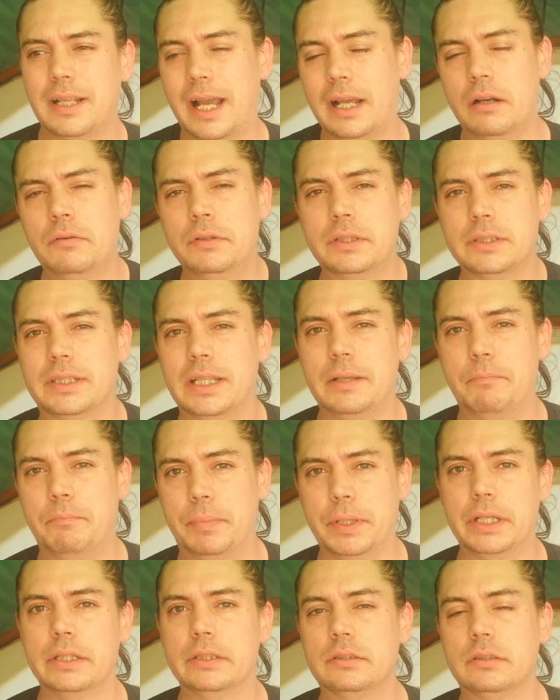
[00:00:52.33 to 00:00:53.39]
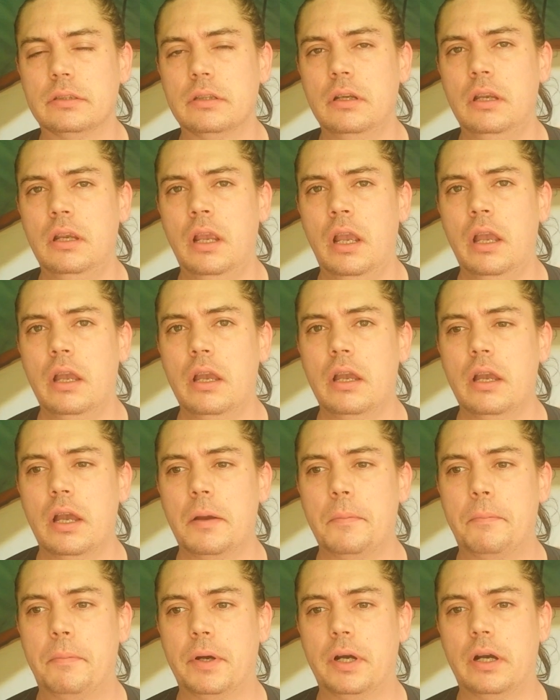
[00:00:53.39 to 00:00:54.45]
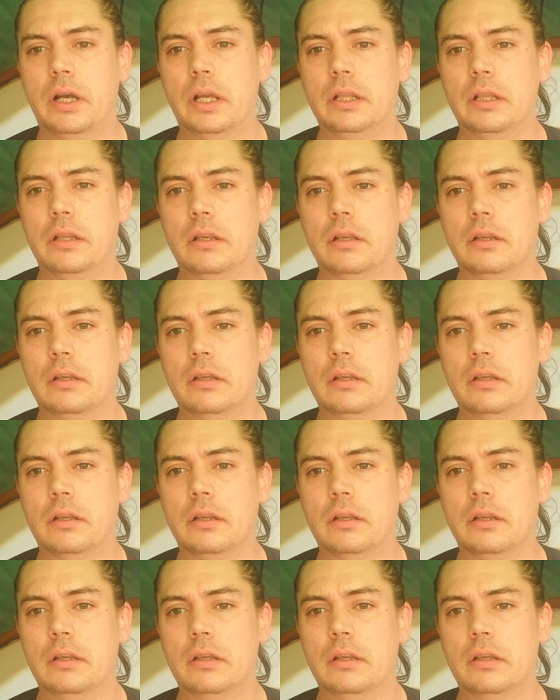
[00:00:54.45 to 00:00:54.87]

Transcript: I don't want to say bigotry, but